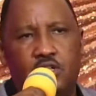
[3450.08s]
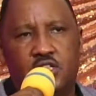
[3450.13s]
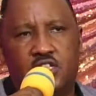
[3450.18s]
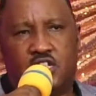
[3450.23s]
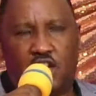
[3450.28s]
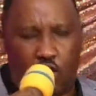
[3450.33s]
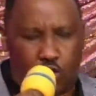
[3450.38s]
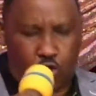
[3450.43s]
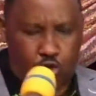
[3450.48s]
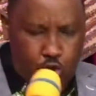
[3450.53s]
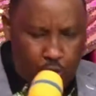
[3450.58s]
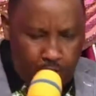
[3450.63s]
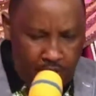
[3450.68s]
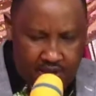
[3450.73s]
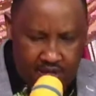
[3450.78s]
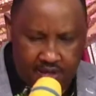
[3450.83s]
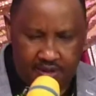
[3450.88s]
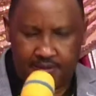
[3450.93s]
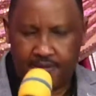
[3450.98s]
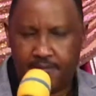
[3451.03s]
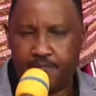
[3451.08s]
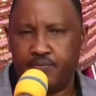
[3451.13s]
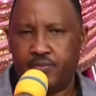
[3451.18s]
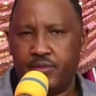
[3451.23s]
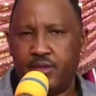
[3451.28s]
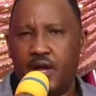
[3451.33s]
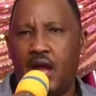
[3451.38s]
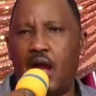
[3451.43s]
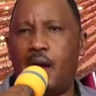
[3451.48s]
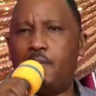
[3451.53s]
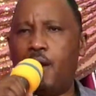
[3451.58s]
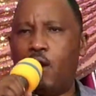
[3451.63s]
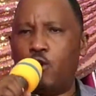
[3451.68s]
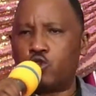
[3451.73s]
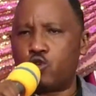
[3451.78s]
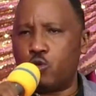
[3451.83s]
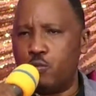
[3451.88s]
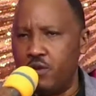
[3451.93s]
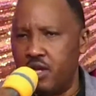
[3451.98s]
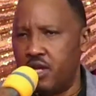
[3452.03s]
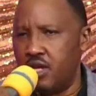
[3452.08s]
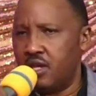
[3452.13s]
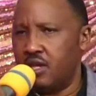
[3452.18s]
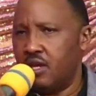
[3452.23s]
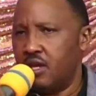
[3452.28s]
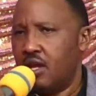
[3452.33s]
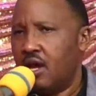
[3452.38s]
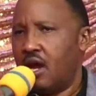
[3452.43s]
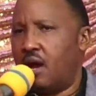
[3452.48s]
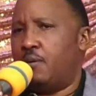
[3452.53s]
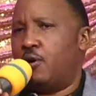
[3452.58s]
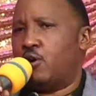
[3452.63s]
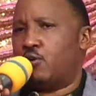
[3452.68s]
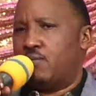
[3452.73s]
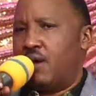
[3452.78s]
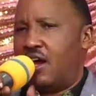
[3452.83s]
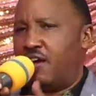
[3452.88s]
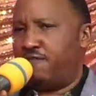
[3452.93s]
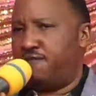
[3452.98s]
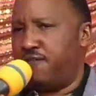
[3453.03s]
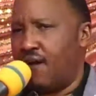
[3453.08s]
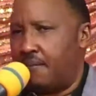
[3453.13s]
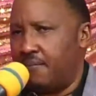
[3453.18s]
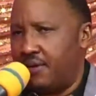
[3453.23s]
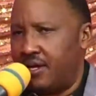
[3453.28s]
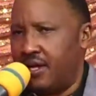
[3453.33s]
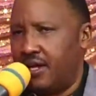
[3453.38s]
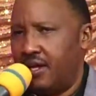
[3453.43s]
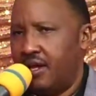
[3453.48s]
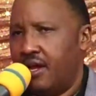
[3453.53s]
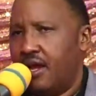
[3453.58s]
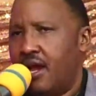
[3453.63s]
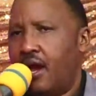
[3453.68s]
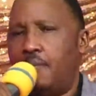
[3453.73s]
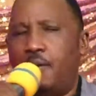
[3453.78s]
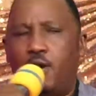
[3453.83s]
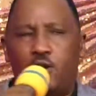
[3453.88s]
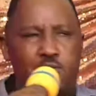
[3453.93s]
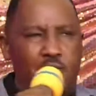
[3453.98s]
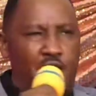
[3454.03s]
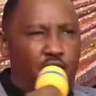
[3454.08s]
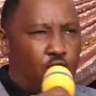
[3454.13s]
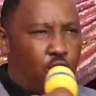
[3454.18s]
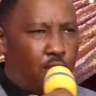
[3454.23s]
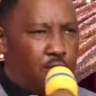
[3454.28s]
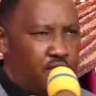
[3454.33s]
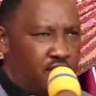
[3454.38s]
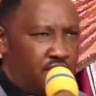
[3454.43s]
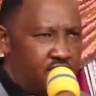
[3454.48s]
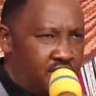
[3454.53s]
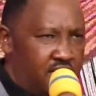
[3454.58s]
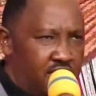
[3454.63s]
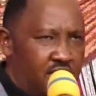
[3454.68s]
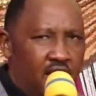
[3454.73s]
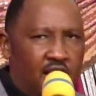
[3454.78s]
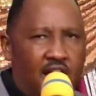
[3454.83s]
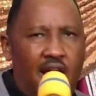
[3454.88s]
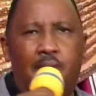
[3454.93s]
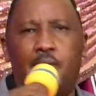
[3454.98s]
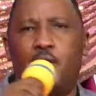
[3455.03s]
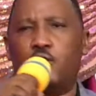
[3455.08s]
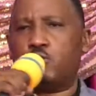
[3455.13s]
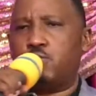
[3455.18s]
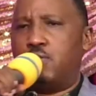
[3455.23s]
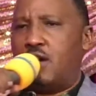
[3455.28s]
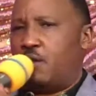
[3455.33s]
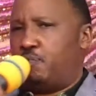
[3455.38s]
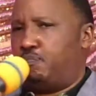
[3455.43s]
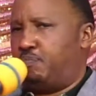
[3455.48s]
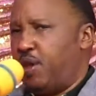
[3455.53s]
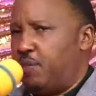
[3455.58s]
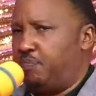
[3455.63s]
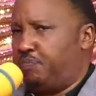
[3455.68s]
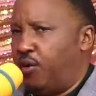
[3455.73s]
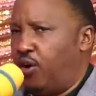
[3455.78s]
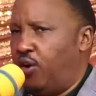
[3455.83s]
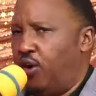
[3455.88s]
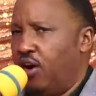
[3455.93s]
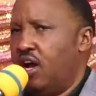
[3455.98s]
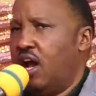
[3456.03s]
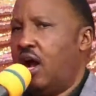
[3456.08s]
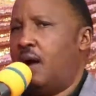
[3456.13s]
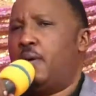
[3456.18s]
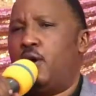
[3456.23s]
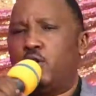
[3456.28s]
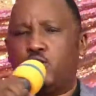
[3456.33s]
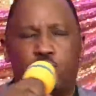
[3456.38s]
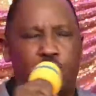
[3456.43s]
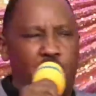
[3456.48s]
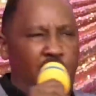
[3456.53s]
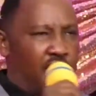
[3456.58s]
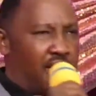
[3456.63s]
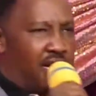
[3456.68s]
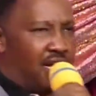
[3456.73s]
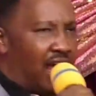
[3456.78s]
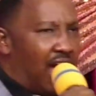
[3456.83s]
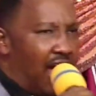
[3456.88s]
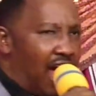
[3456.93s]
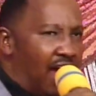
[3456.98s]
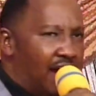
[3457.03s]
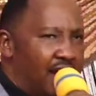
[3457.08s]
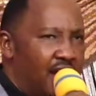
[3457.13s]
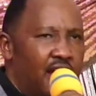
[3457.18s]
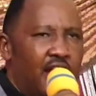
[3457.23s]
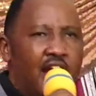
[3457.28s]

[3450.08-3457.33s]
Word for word: Talk to me about me, about my family, about my community, about my people, about my clan,